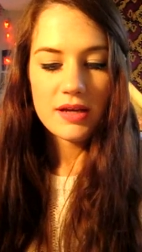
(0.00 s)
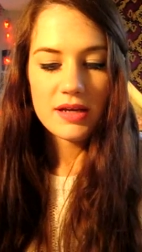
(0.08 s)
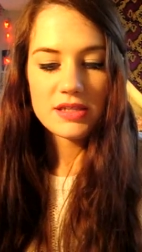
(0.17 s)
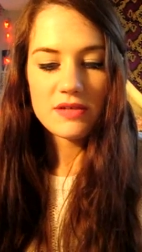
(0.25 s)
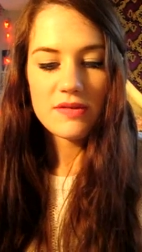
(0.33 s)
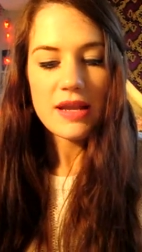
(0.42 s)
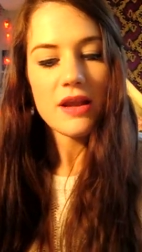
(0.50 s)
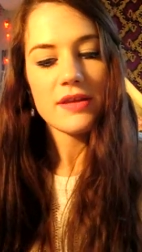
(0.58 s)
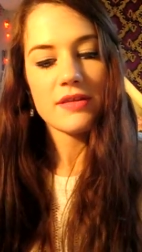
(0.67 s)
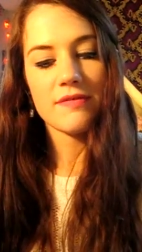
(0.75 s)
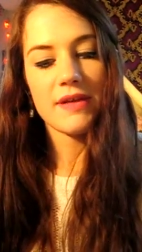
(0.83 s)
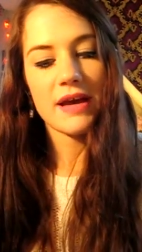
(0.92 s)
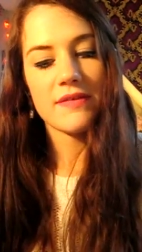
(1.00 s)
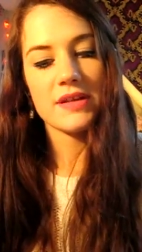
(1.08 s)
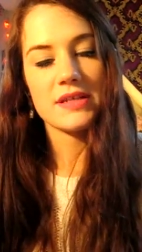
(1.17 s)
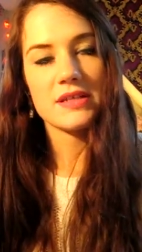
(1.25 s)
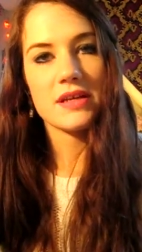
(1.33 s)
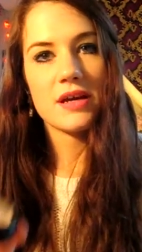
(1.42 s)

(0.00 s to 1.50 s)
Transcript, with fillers: and I really like the fact that it